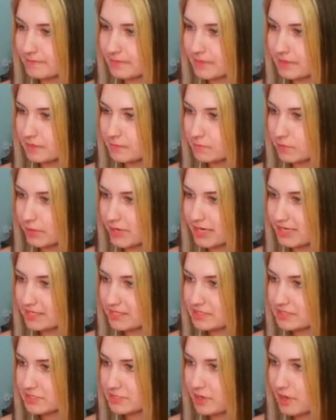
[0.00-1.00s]
The brain
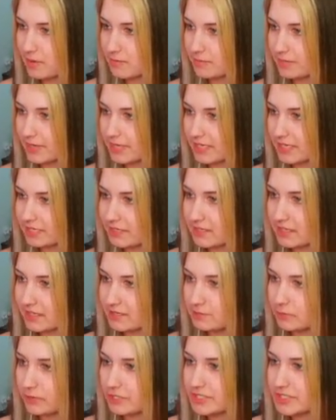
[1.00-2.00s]
is not braining
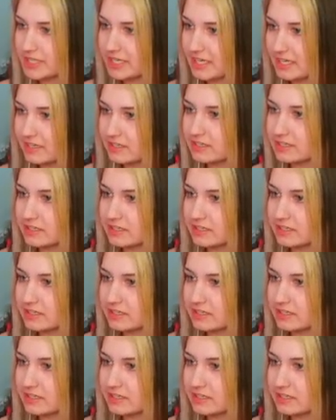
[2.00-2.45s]
anymore today.